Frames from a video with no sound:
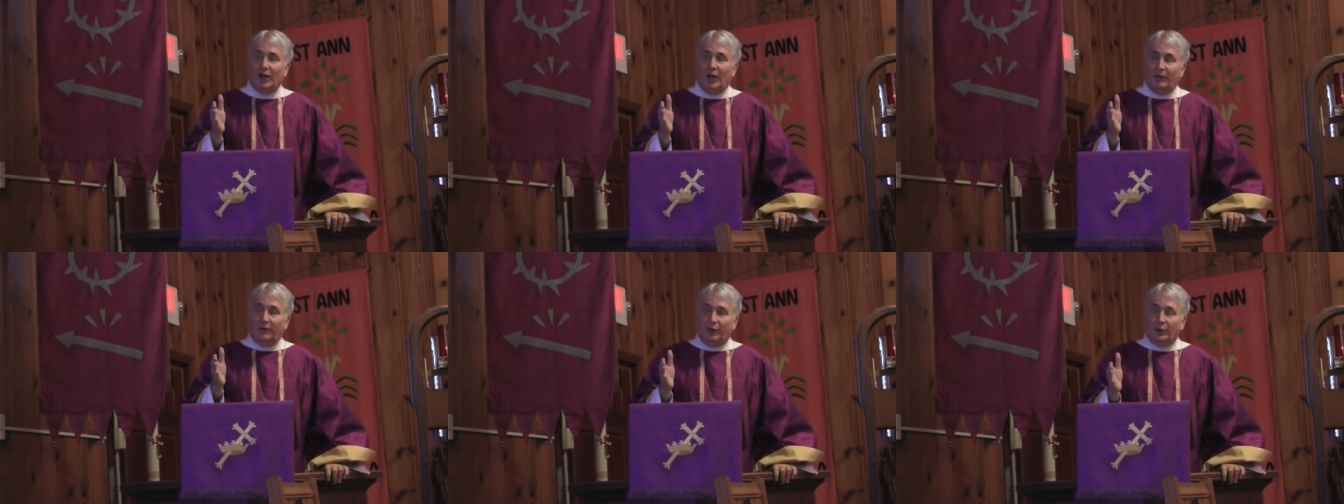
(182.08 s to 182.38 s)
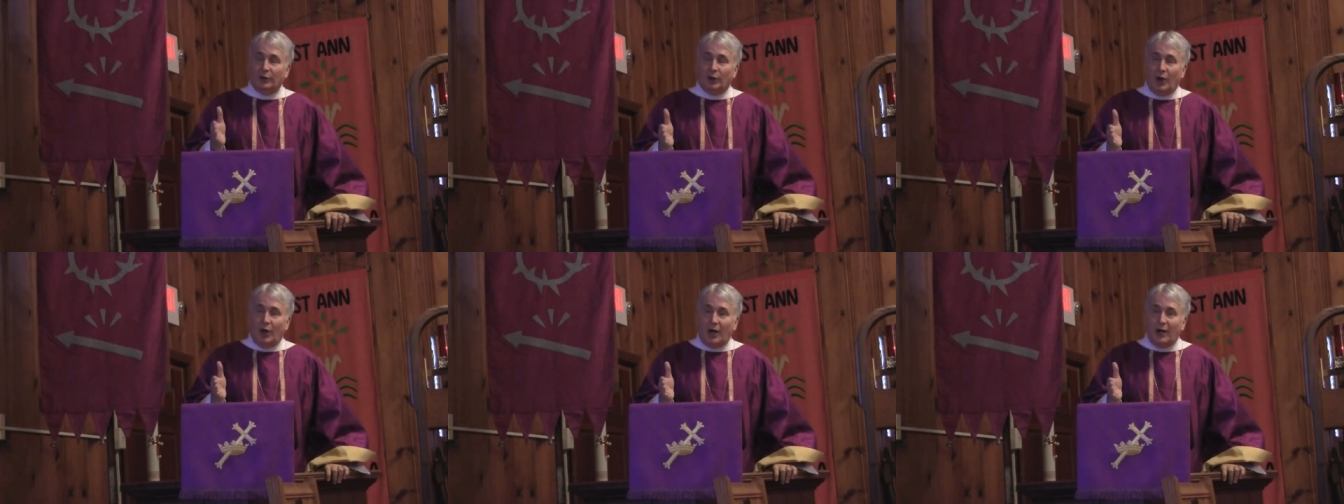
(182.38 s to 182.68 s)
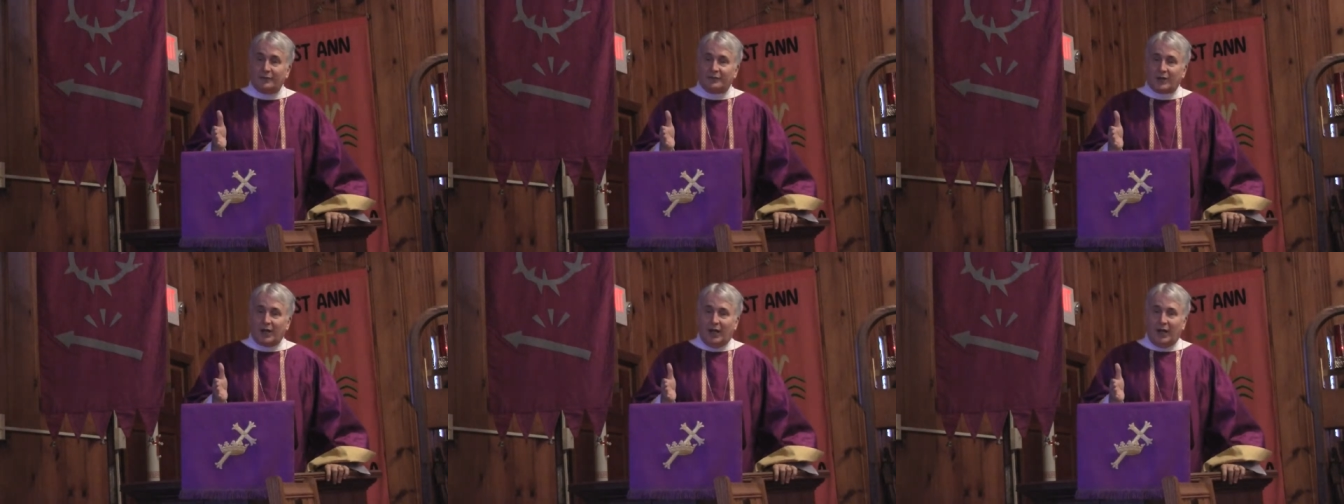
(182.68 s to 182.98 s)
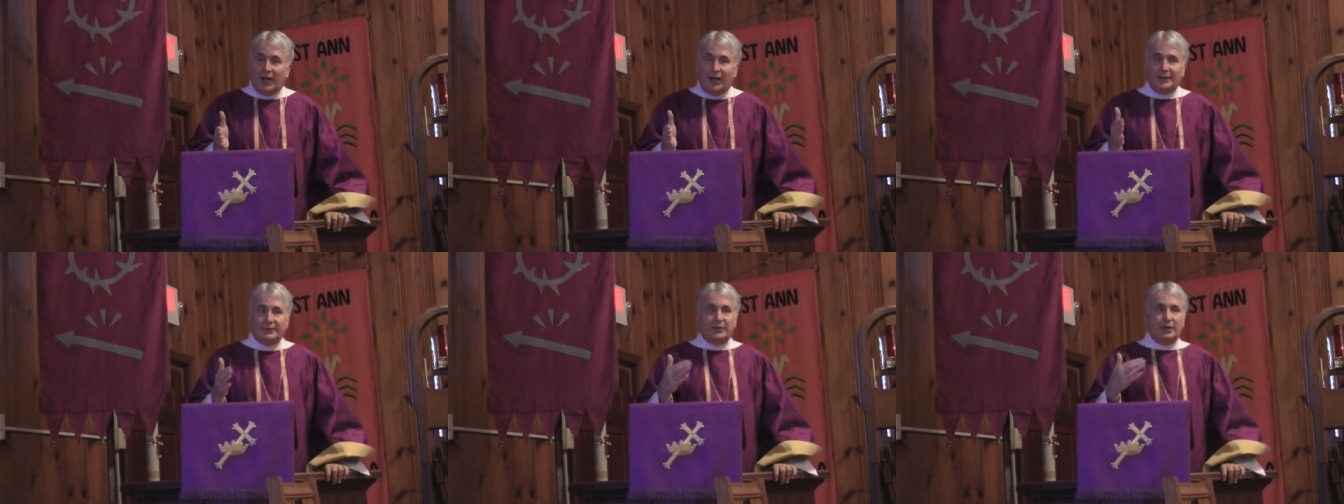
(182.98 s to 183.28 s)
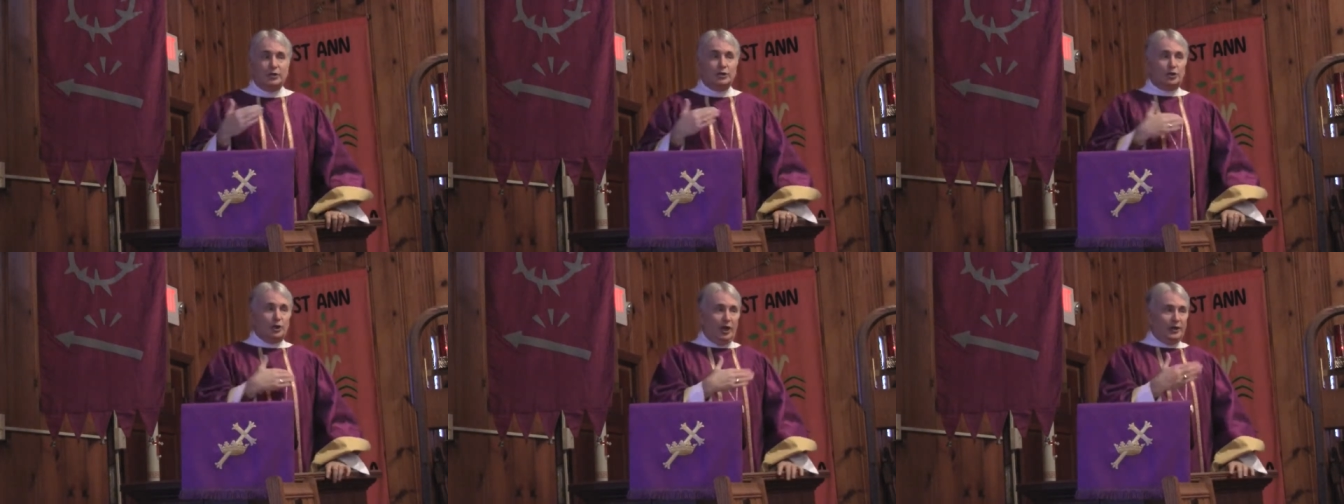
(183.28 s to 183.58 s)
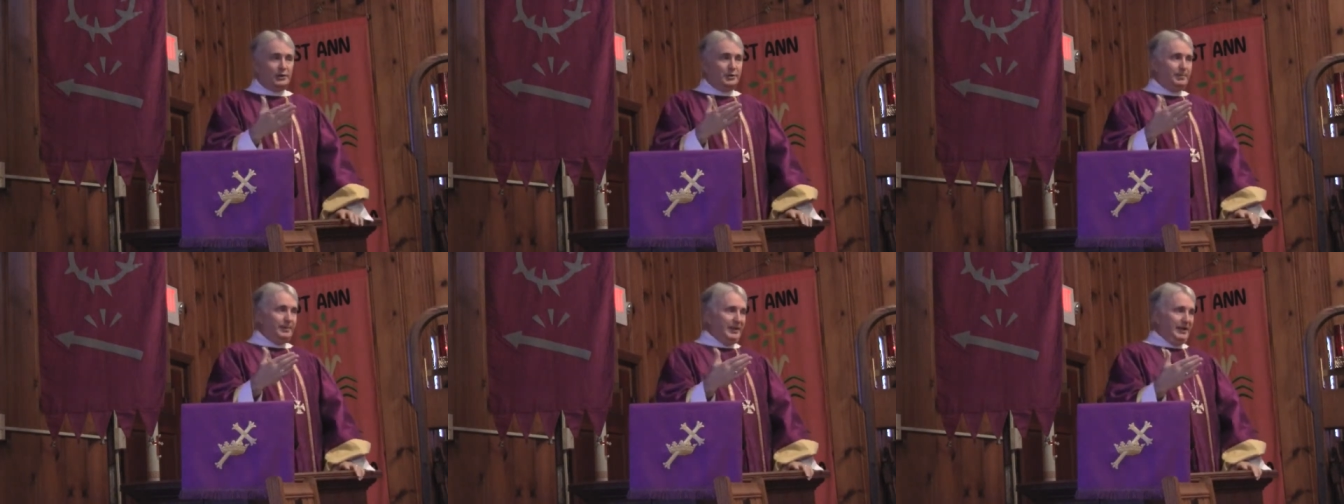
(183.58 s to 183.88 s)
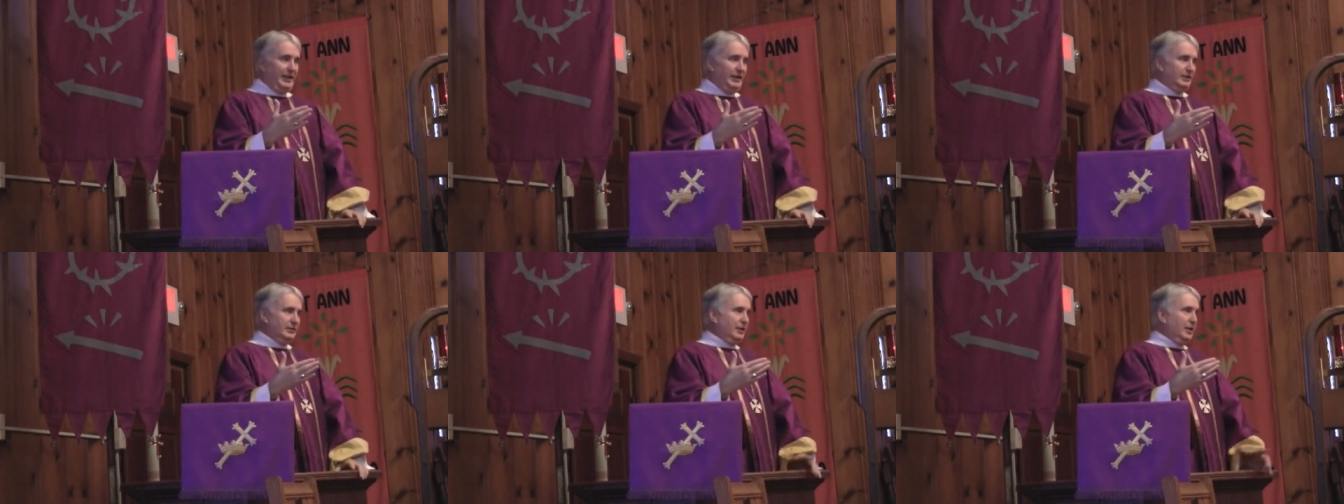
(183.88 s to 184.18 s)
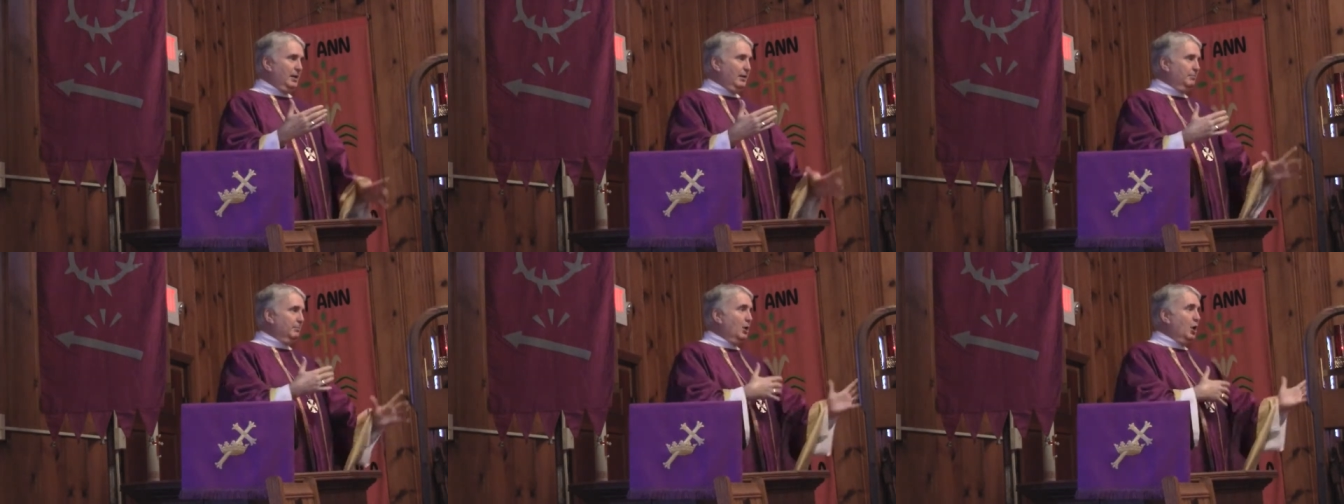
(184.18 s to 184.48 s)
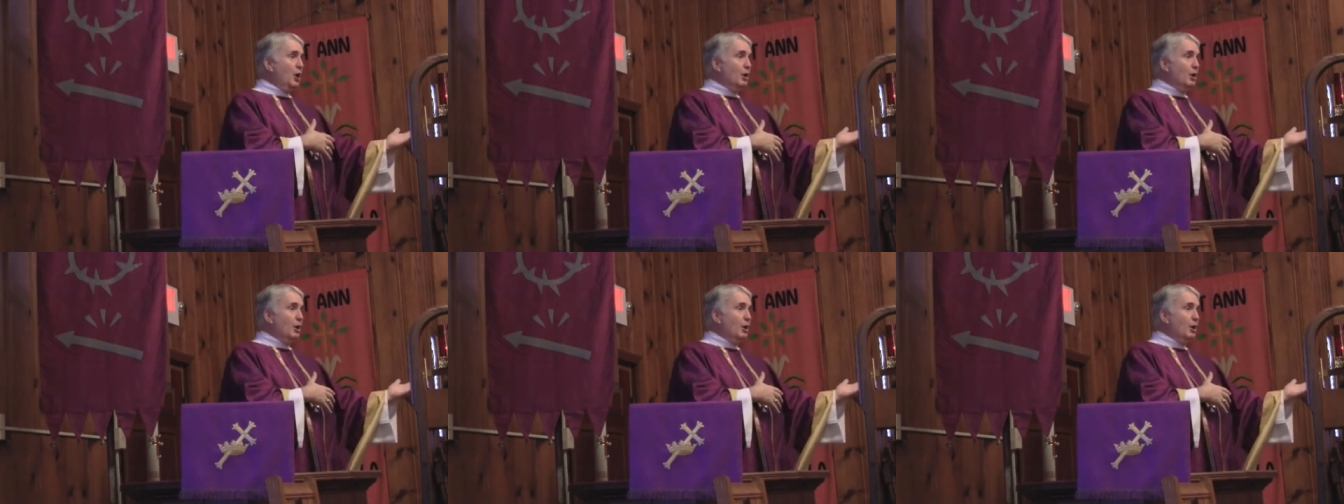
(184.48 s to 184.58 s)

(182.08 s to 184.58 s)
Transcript: of the law of God, judgment had come.